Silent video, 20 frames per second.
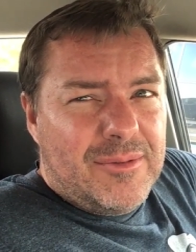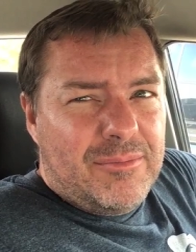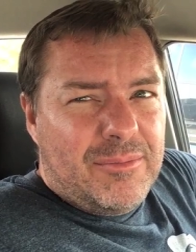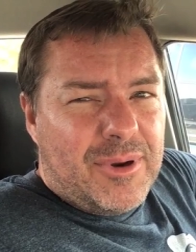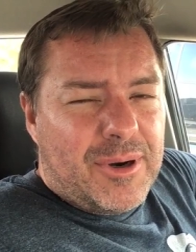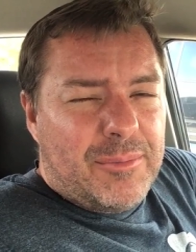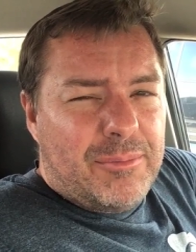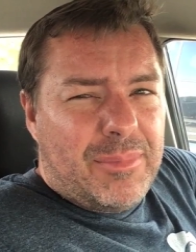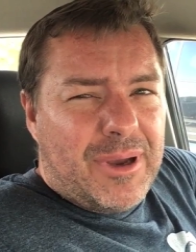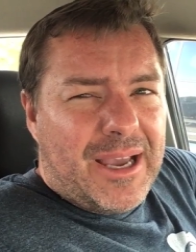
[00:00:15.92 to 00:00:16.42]

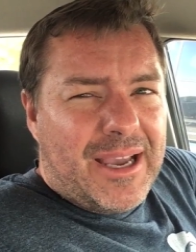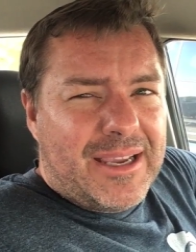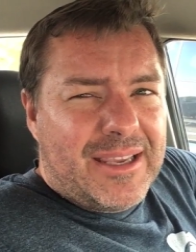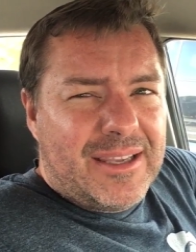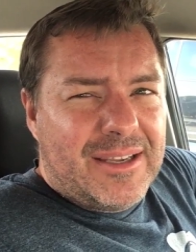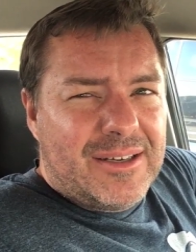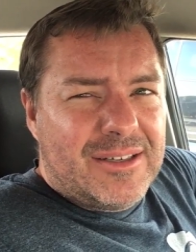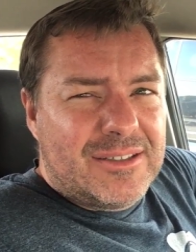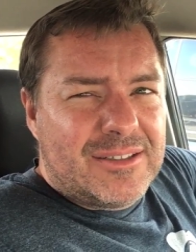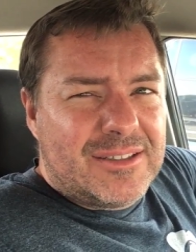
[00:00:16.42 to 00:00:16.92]
but I'm back
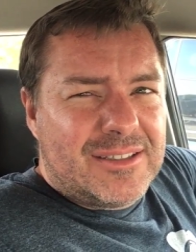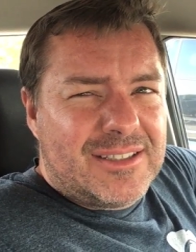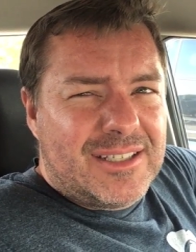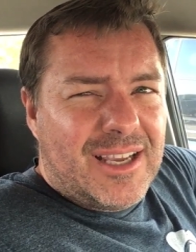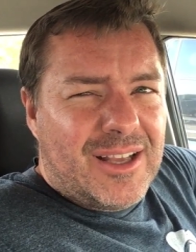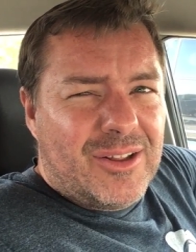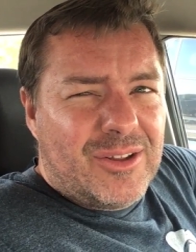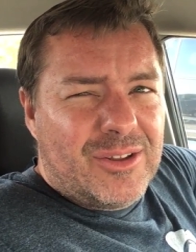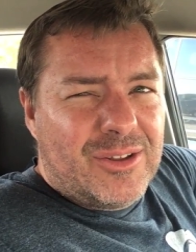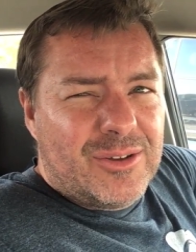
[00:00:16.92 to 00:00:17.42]
here to
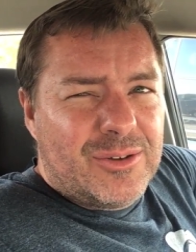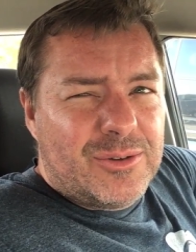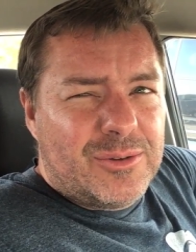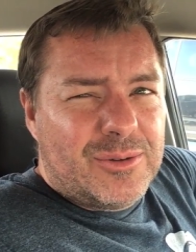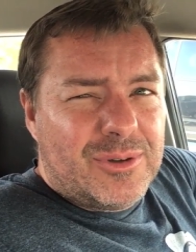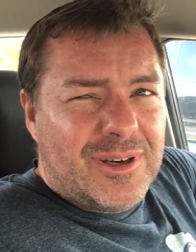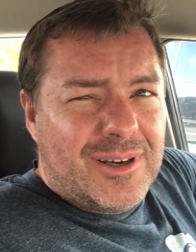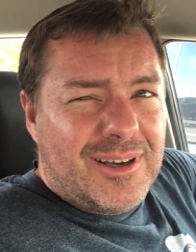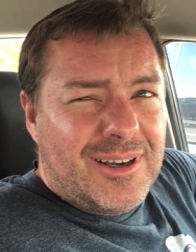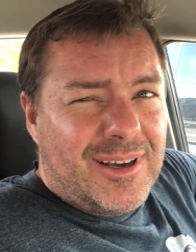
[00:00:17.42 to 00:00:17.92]
tell
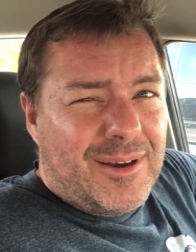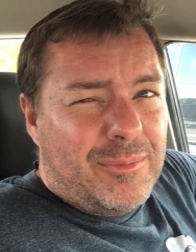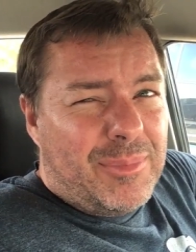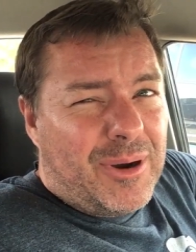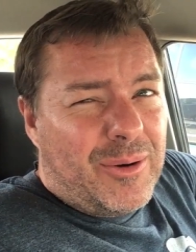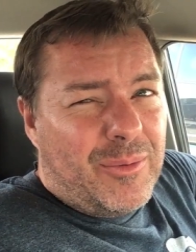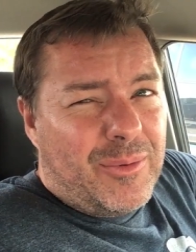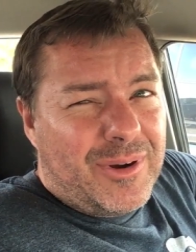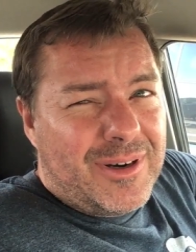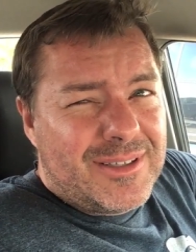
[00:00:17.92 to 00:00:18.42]
you
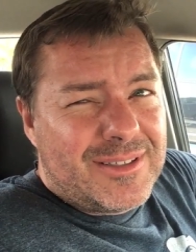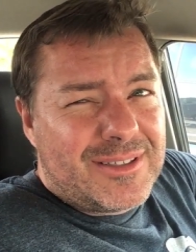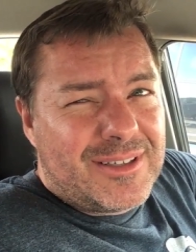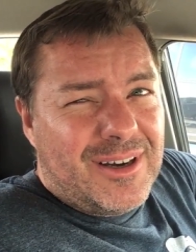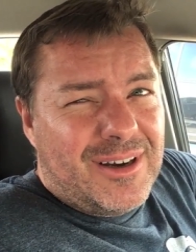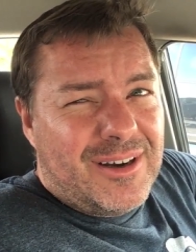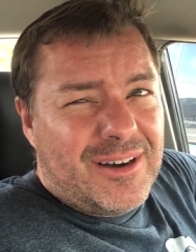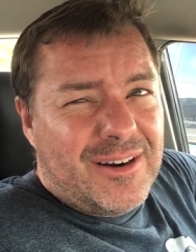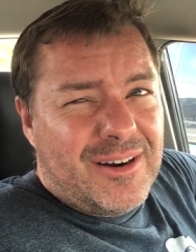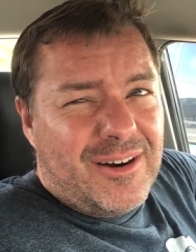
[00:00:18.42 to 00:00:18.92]
about what has
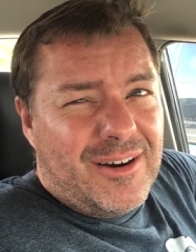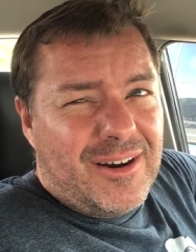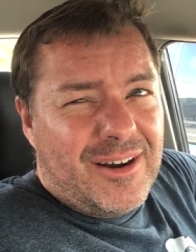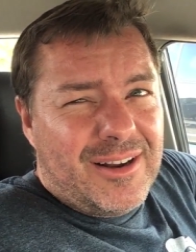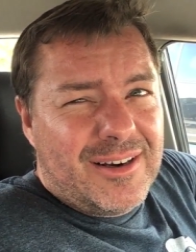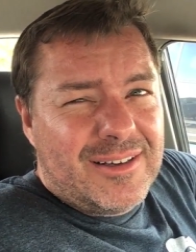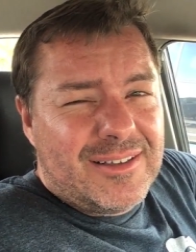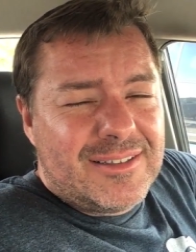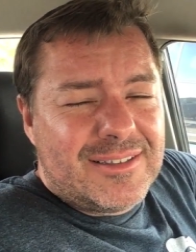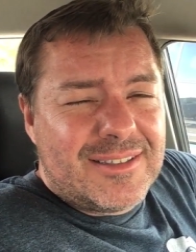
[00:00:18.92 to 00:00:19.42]
gone
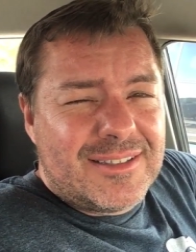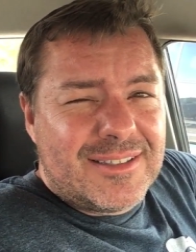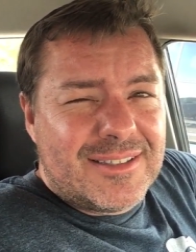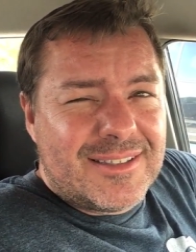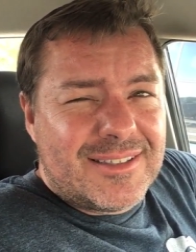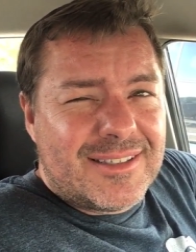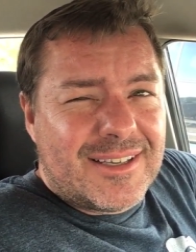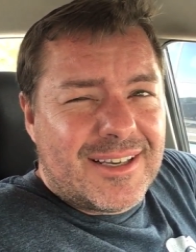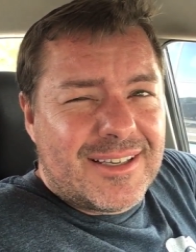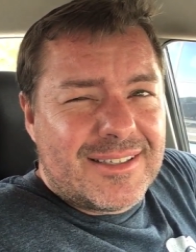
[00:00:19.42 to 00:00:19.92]
on
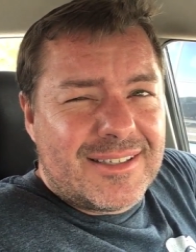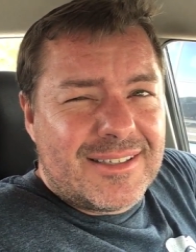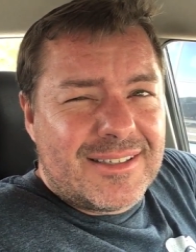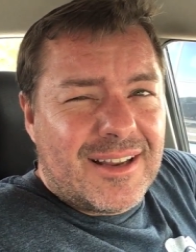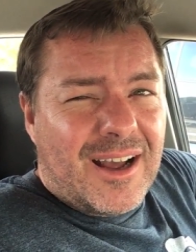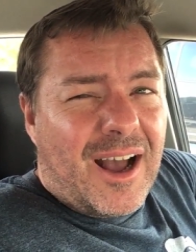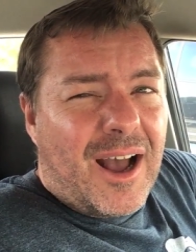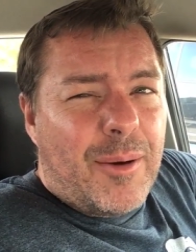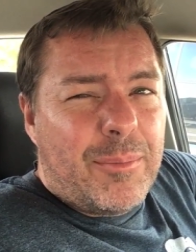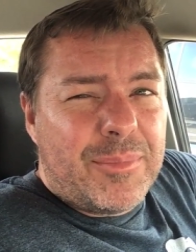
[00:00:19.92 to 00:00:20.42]
since I
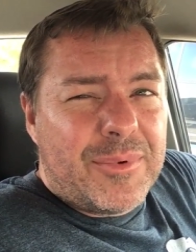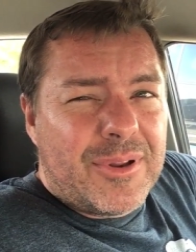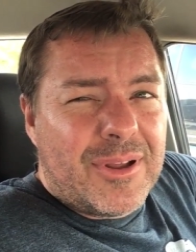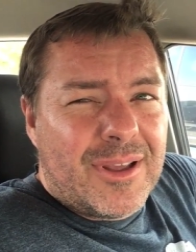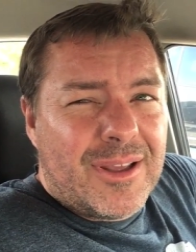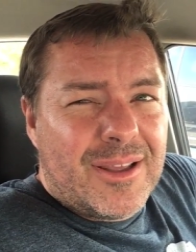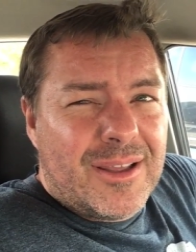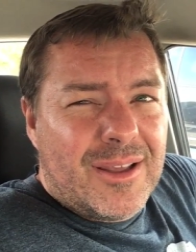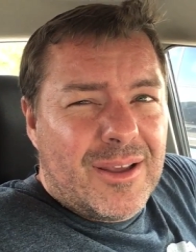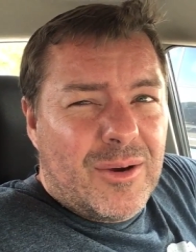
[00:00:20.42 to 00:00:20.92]
stopped,
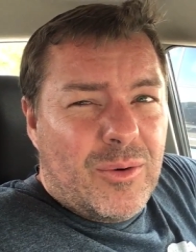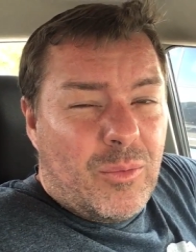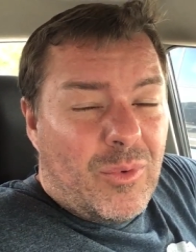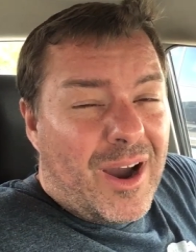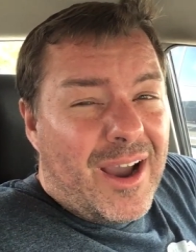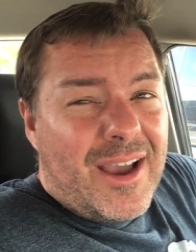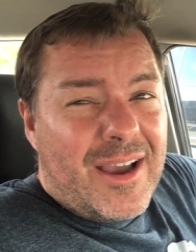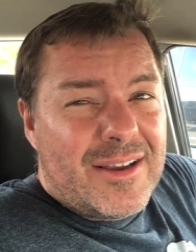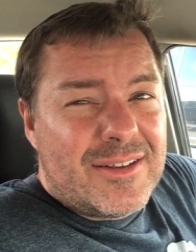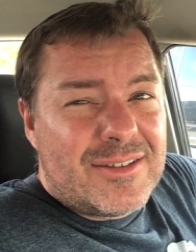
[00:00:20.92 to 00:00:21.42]

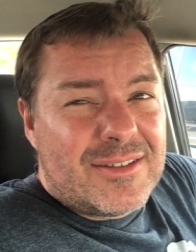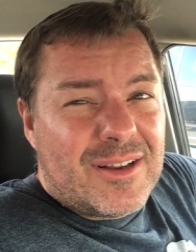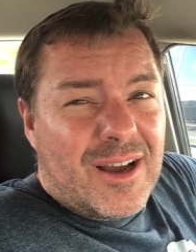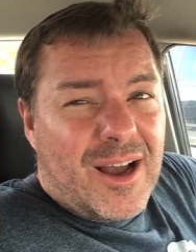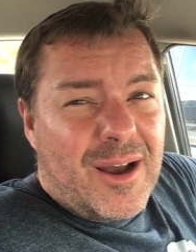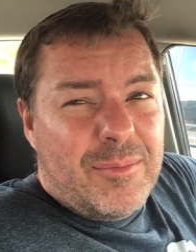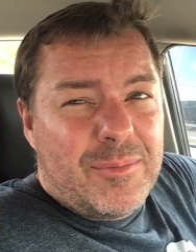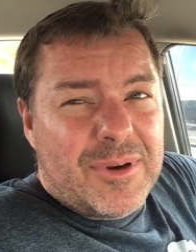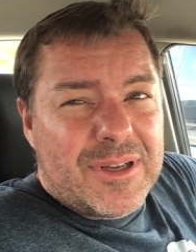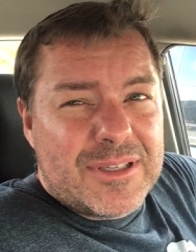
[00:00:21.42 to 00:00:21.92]
why I
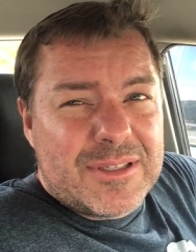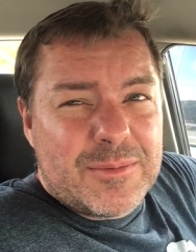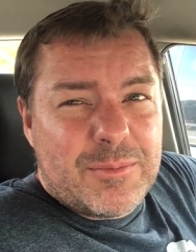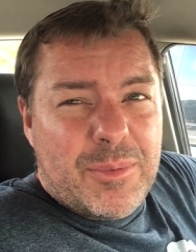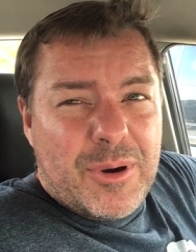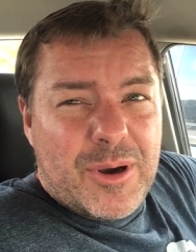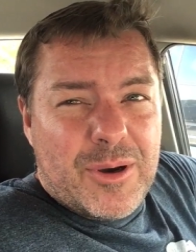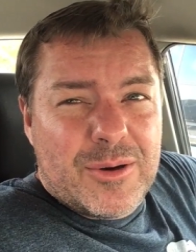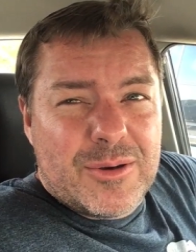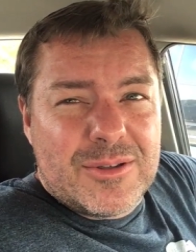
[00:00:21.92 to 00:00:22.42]
stopped, I
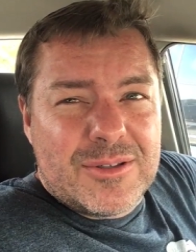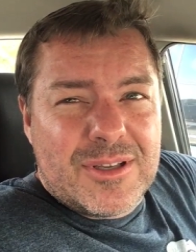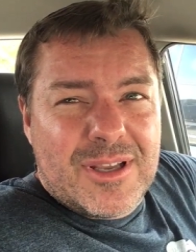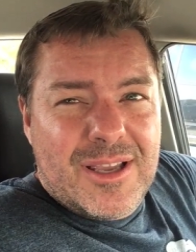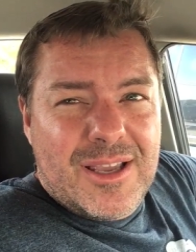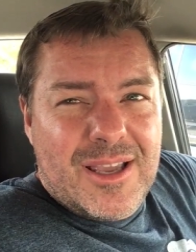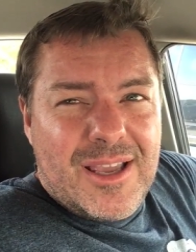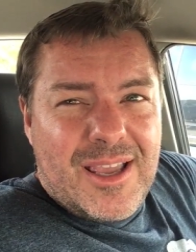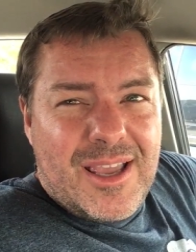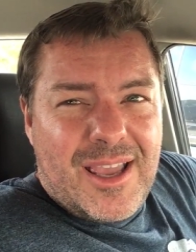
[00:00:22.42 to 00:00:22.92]
suppose,
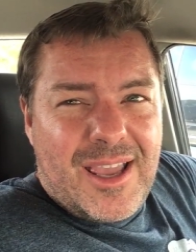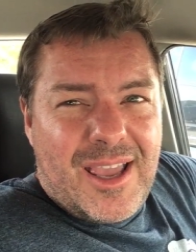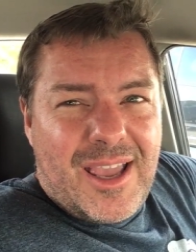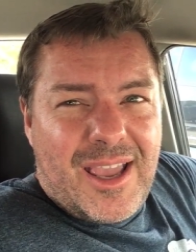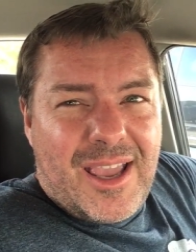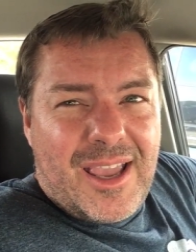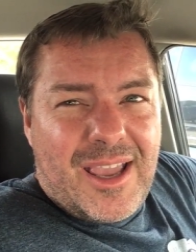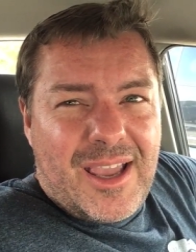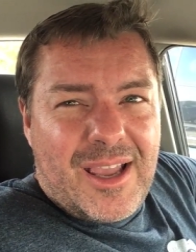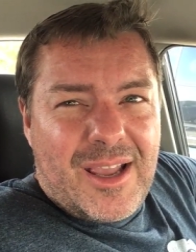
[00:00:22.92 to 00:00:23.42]

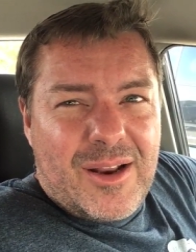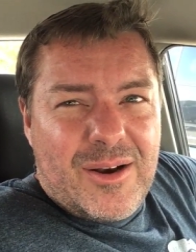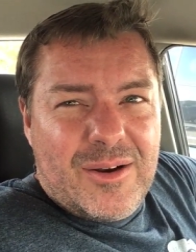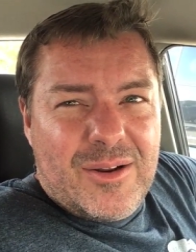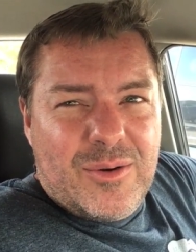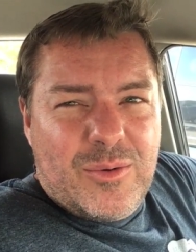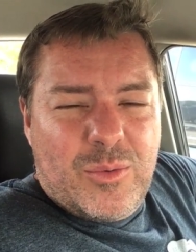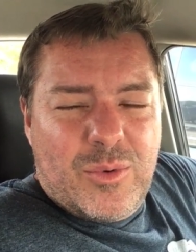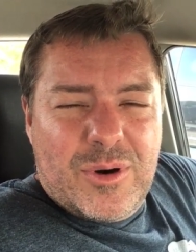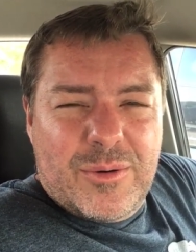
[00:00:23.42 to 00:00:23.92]

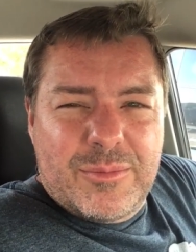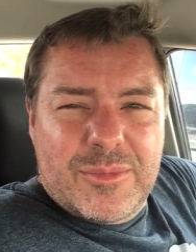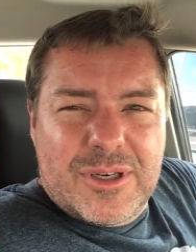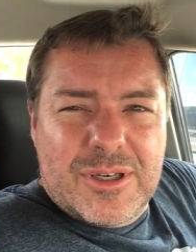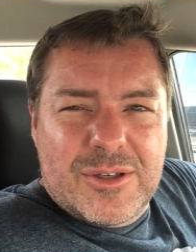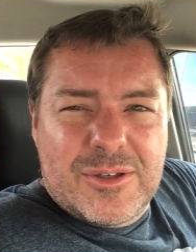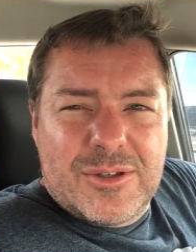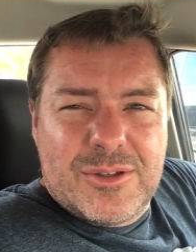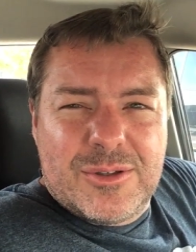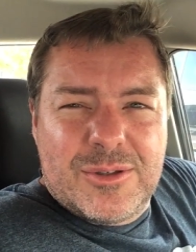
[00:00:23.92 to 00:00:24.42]
and what I'm
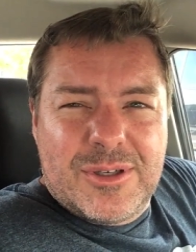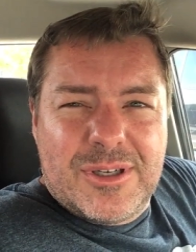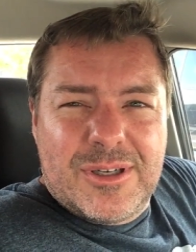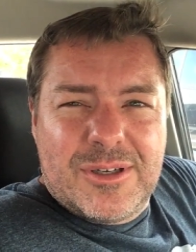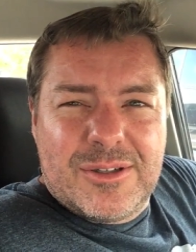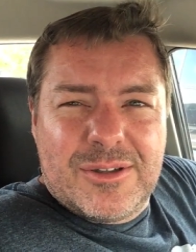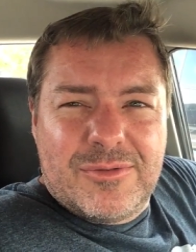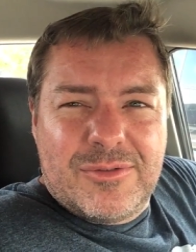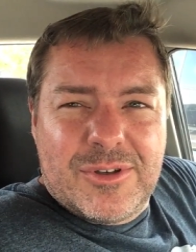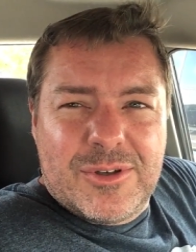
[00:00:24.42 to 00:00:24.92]
gonna do
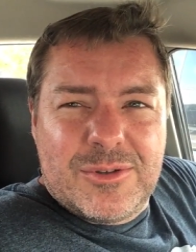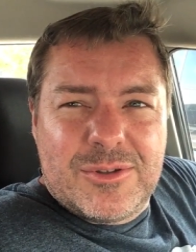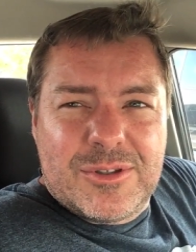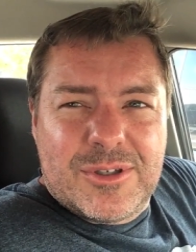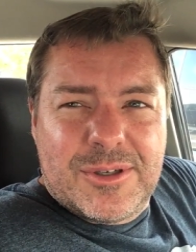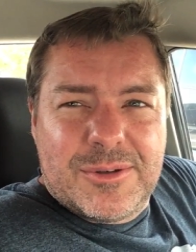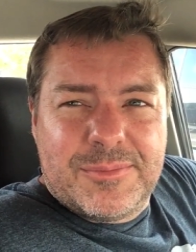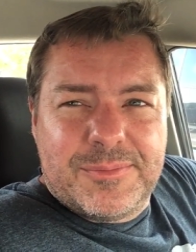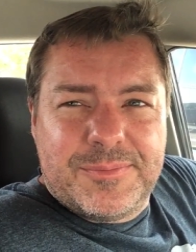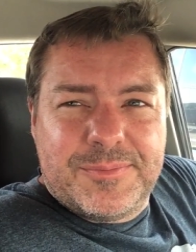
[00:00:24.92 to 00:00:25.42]
here in the
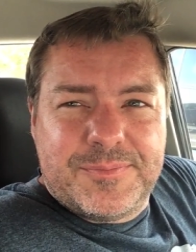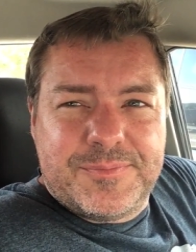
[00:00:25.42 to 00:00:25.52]
future.